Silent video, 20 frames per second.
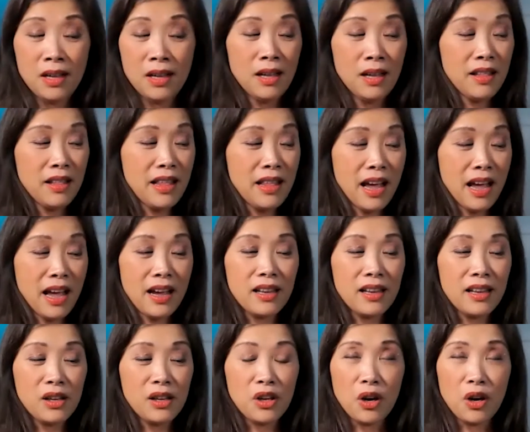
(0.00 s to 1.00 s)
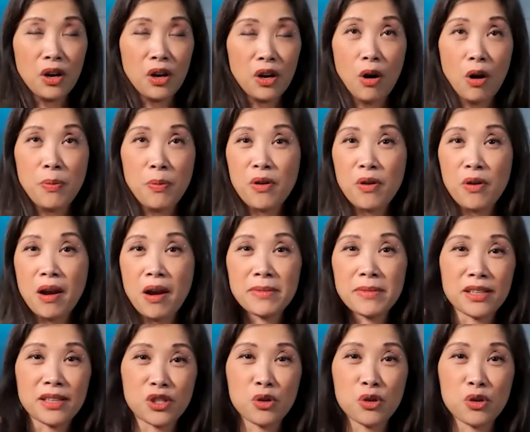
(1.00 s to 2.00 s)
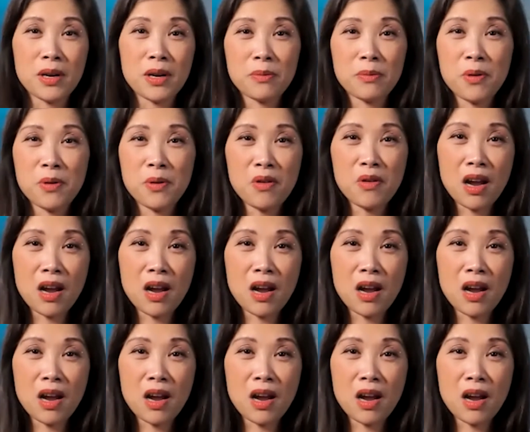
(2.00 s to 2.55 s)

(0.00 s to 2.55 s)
that, you know, our program is a two month program,